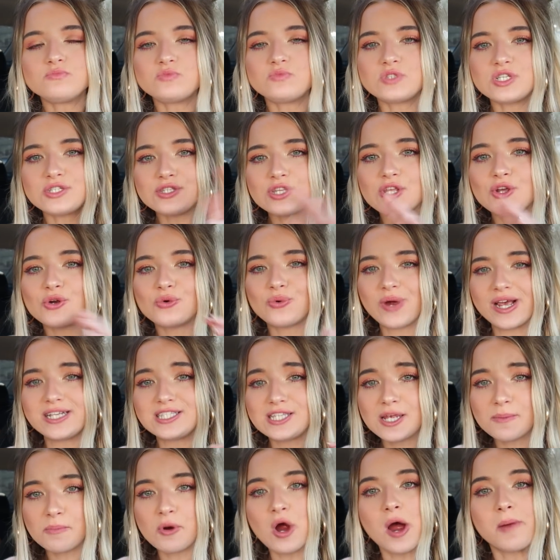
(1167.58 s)
this is a
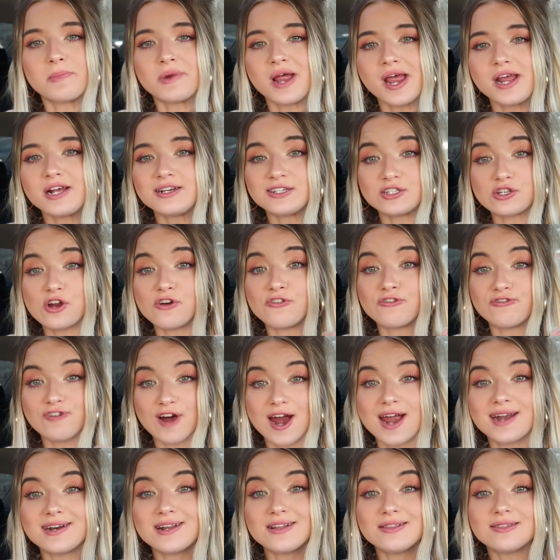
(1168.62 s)
crazy prom night because our
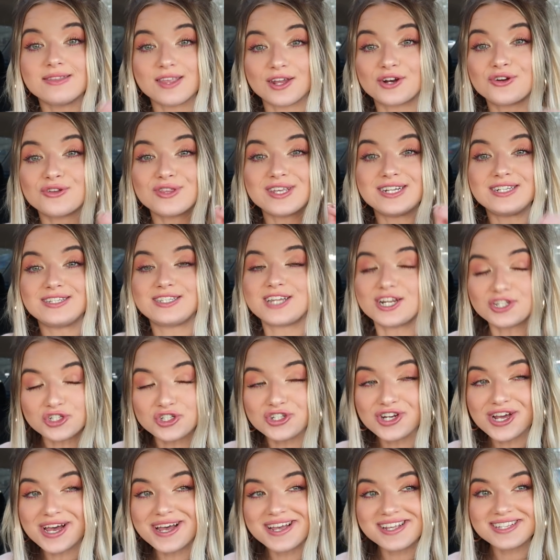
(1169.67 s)
friend literally
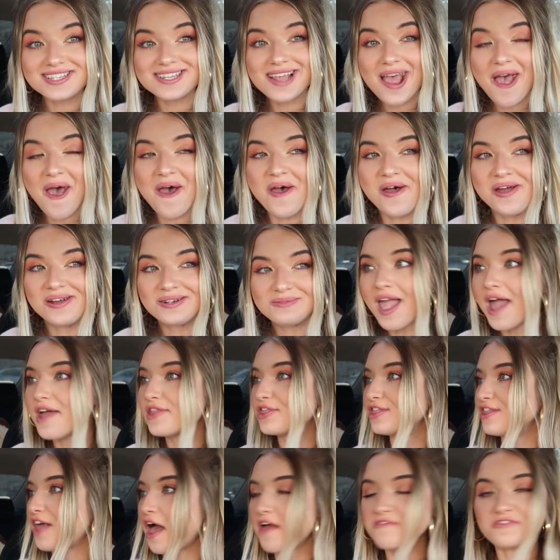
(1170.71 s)
ditched us
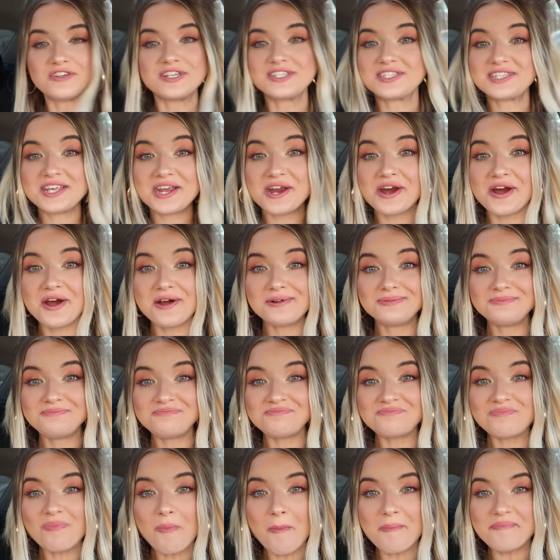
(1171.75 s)
and left us here
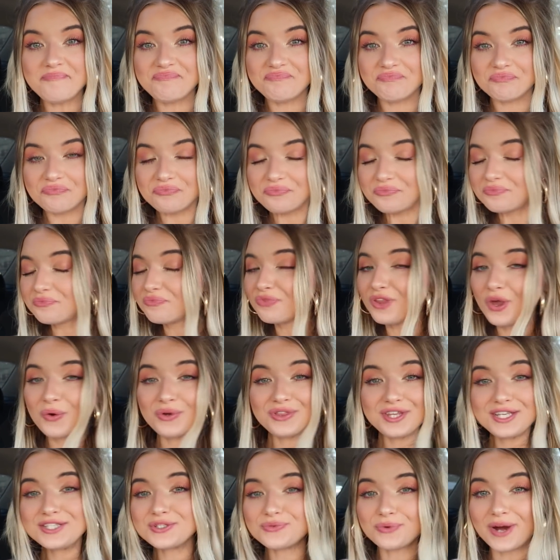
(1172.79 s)
with
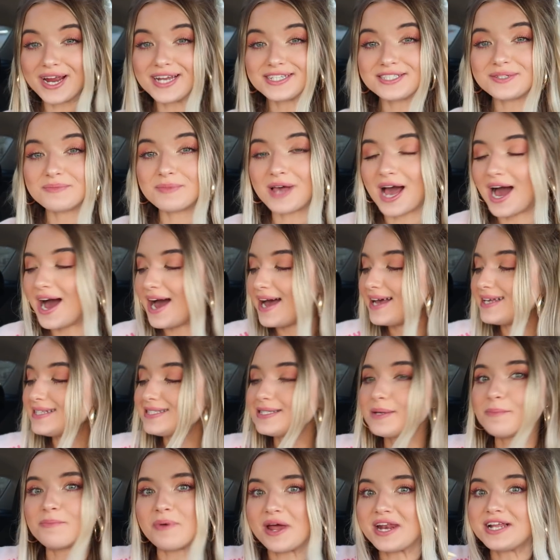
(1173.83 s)
these random
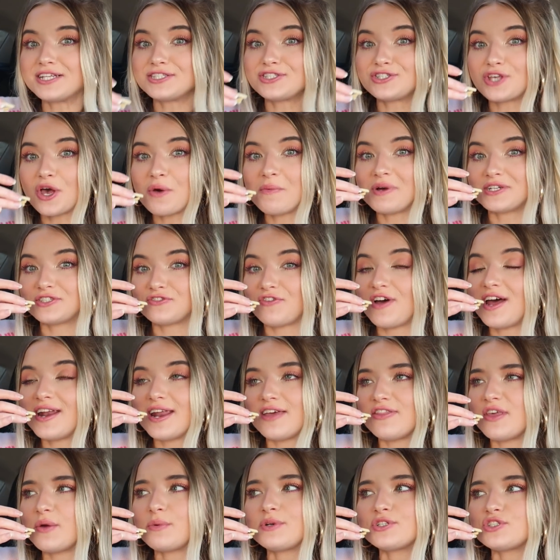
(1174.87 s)
guys. But it's so much fun,
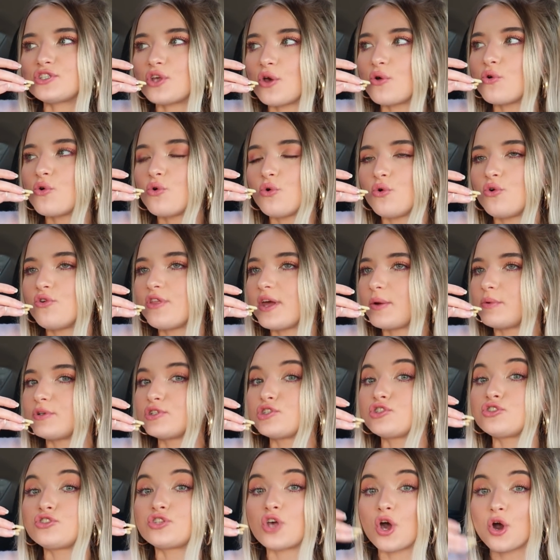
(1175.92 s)
and they were so cool. They were
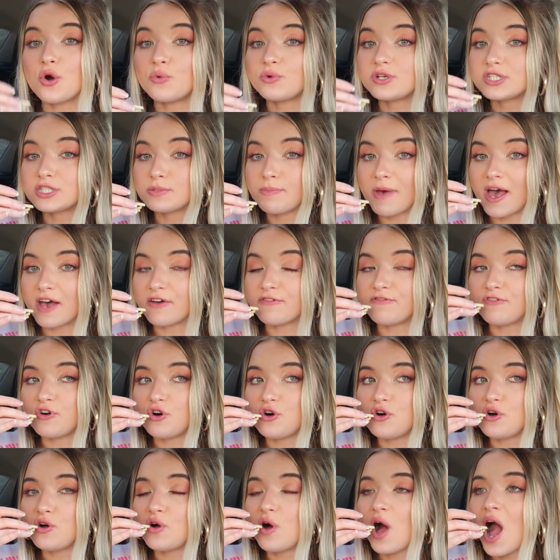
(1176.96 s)
so
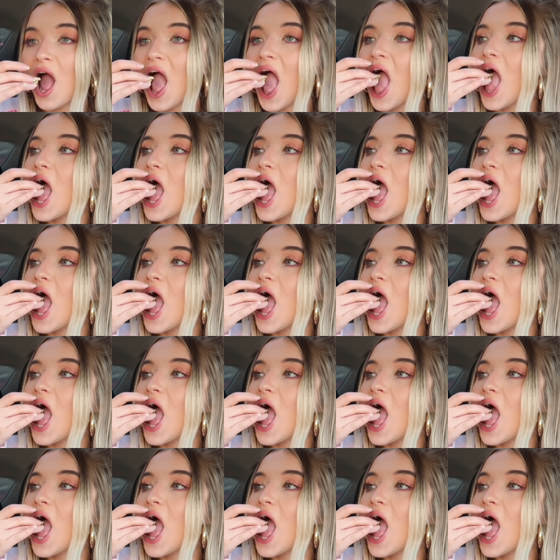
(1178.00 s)
respectful.